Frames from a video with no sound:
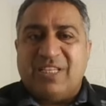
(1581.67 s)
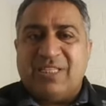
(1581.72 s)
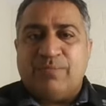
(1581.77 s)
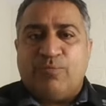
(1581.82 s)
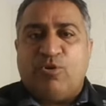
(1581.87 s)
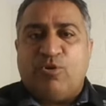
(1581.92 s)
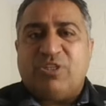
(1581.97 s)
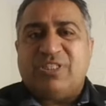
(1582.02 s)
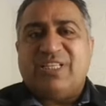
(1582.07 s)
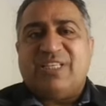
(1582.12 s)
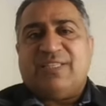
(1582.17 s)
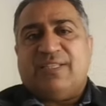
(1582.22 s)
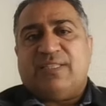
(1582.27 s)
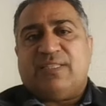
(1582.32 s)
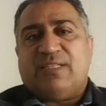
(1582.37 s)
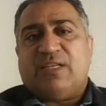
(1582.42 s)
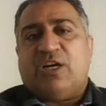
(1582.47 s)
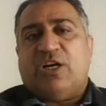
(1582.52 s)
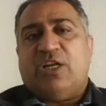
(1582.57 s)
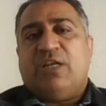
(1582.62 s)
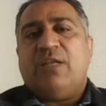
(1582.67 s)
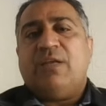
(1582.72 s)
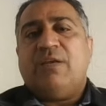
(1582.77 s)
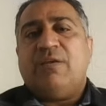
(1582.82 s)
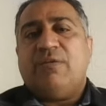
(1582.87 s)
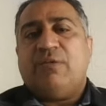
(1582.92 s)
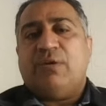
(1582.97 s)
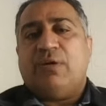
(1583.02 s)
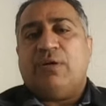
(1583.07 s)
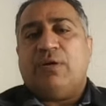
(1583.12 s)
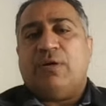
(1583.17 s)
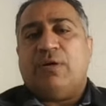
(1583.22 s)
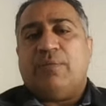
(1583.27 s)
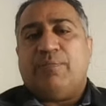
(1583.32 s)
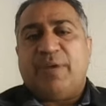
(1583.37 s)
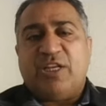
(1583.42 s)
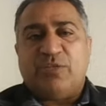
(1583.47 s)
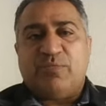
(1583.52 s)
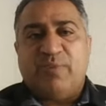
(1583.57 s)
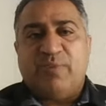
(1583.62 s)
This process is called
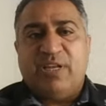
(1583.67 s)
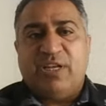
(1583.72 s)
patch